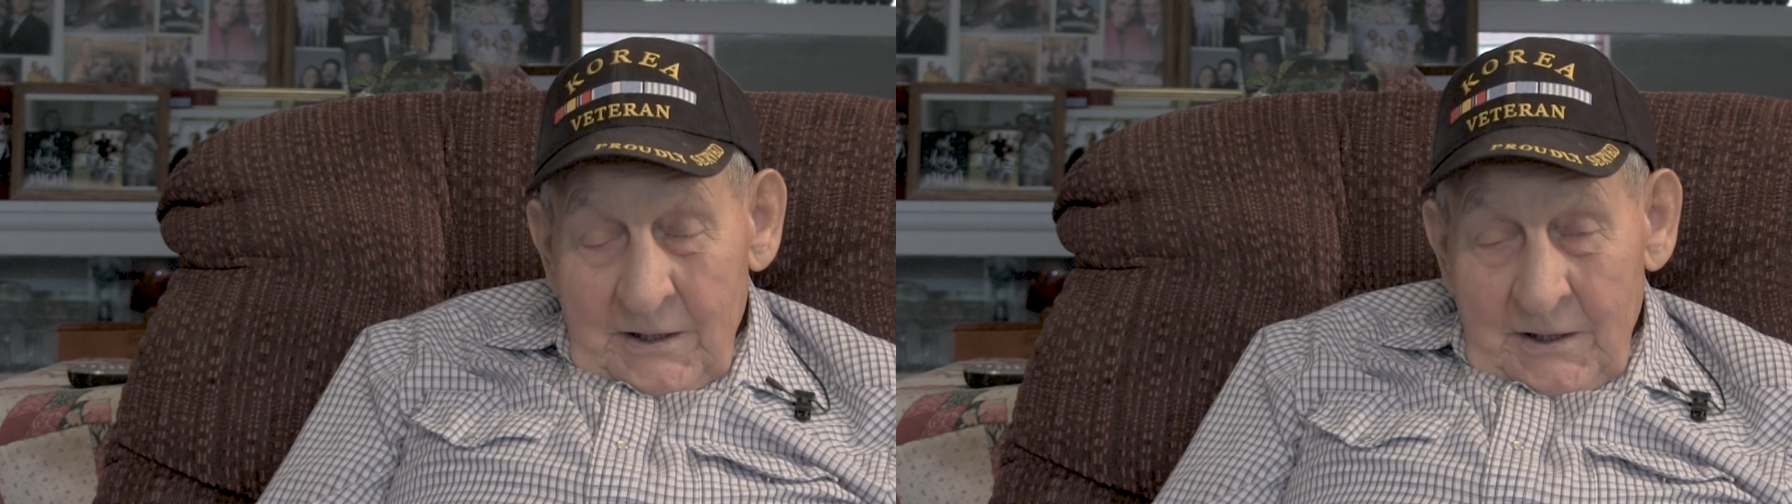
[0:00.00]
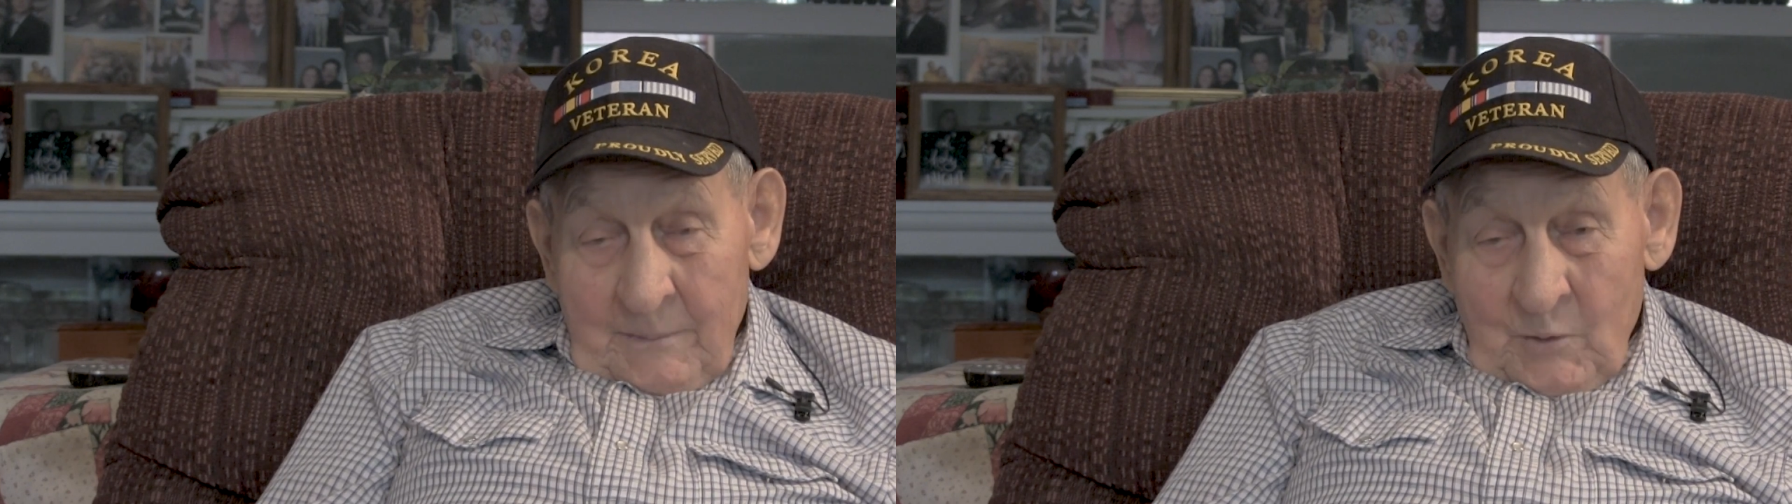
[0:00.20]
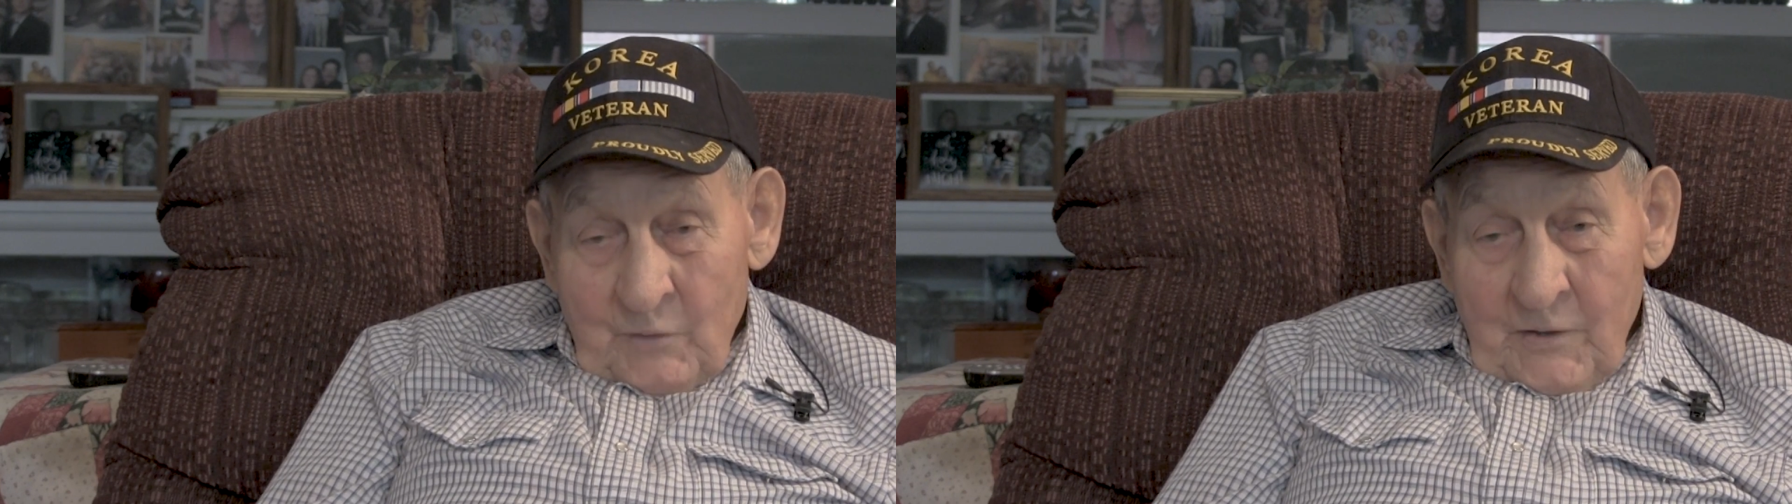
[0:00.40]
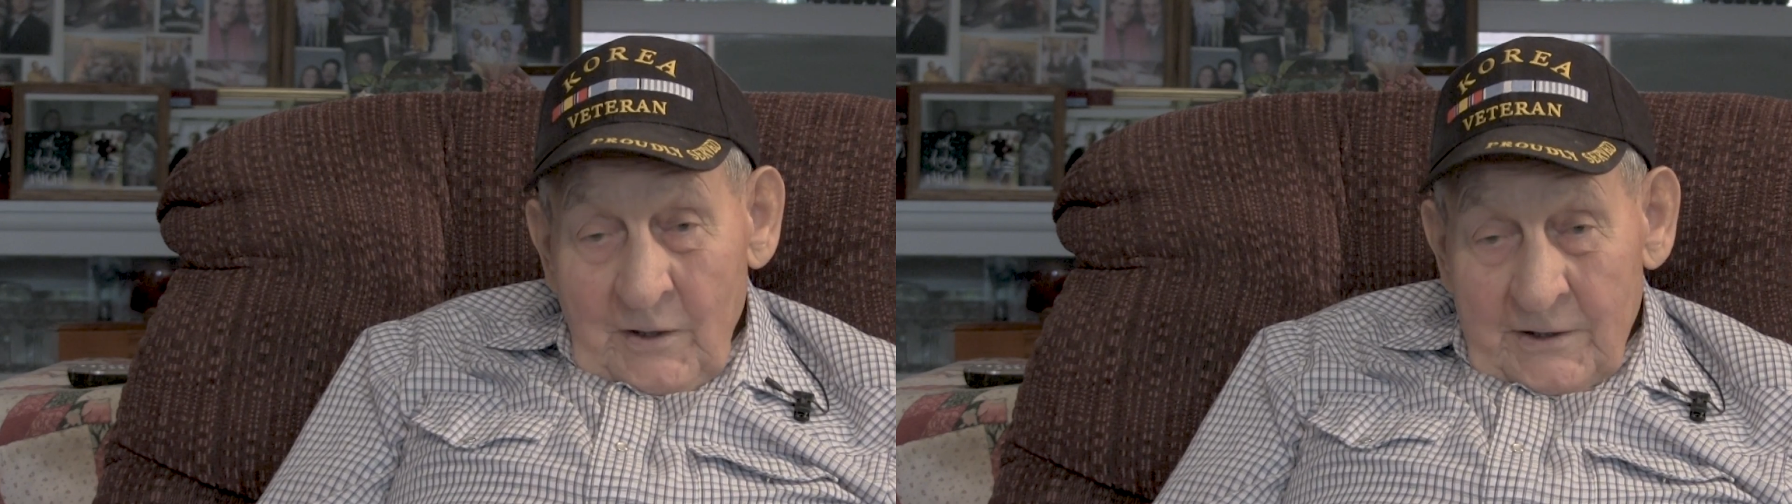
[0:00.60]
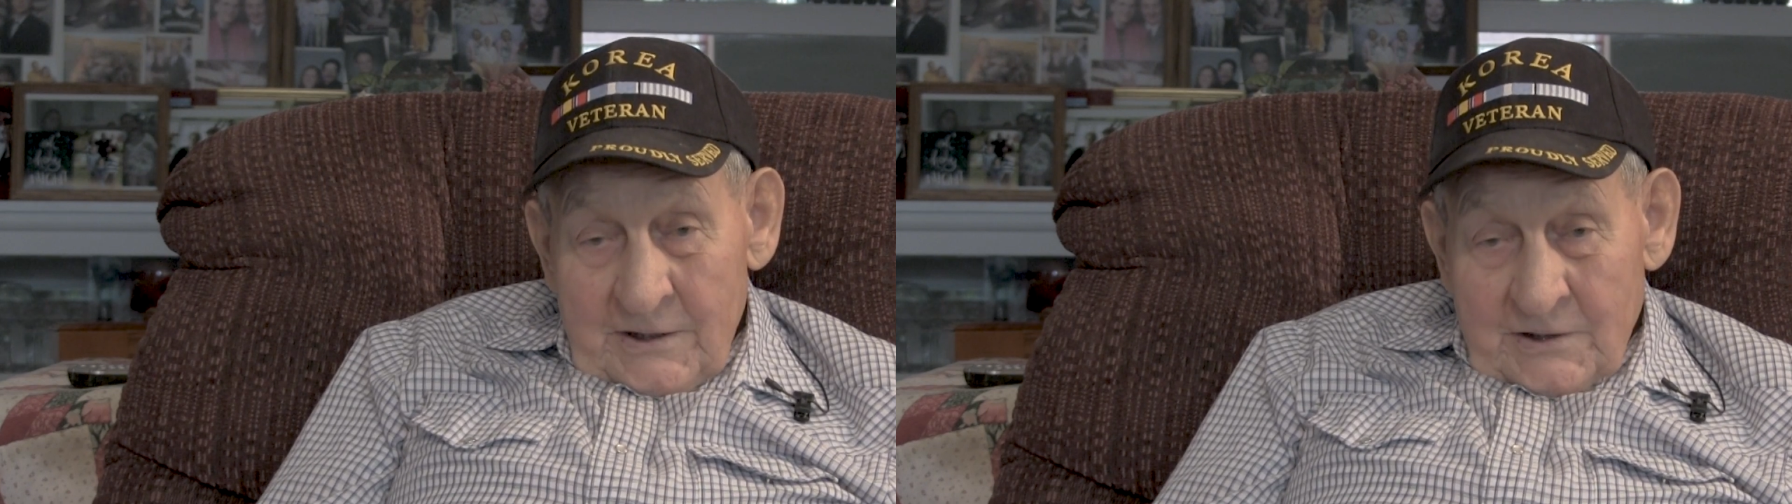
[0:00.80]
and he moved
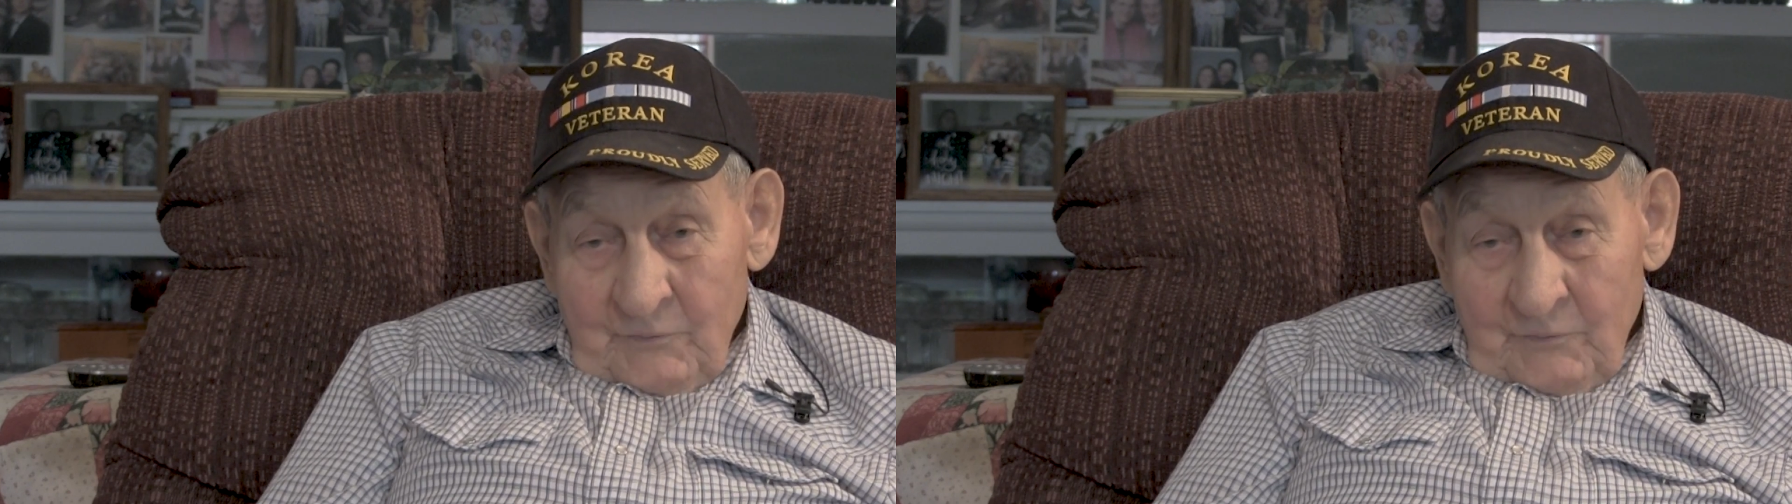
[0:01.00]
onto this